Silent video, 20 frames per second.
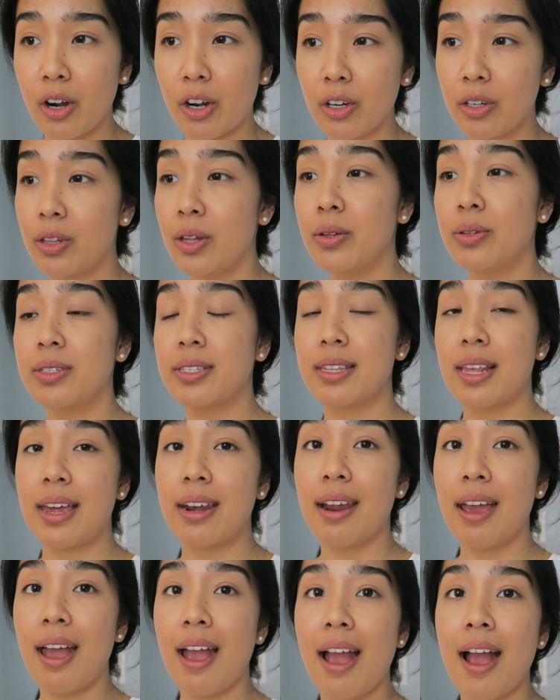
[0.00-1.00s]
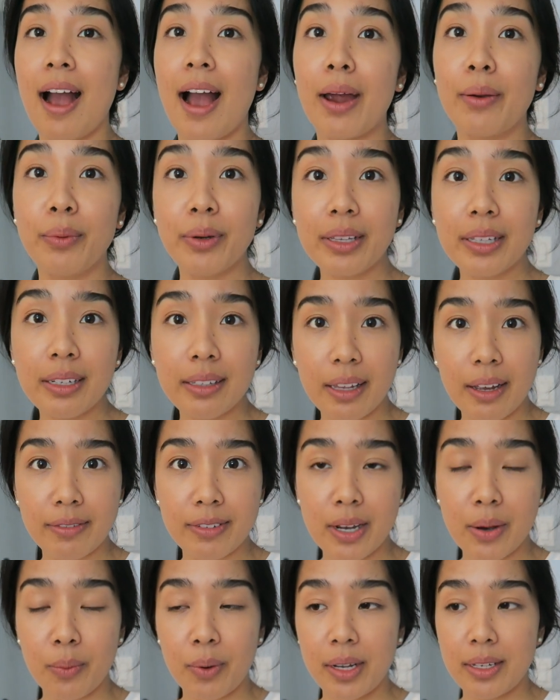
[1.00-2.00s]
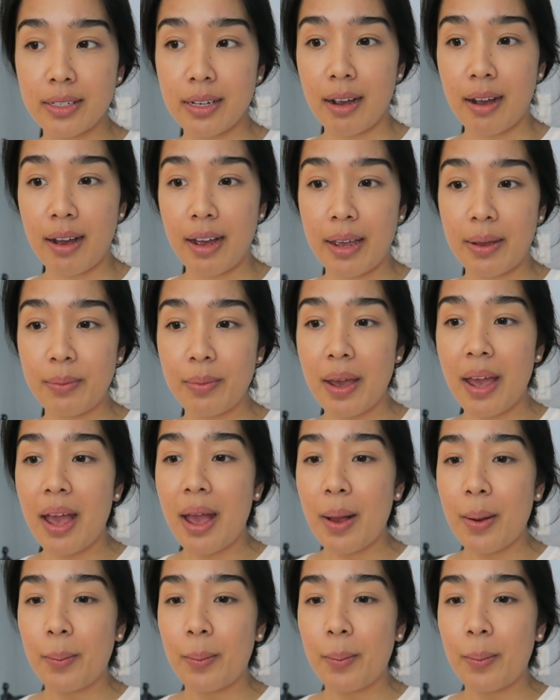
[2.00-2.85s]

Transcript: are clothes that I really loved at one time,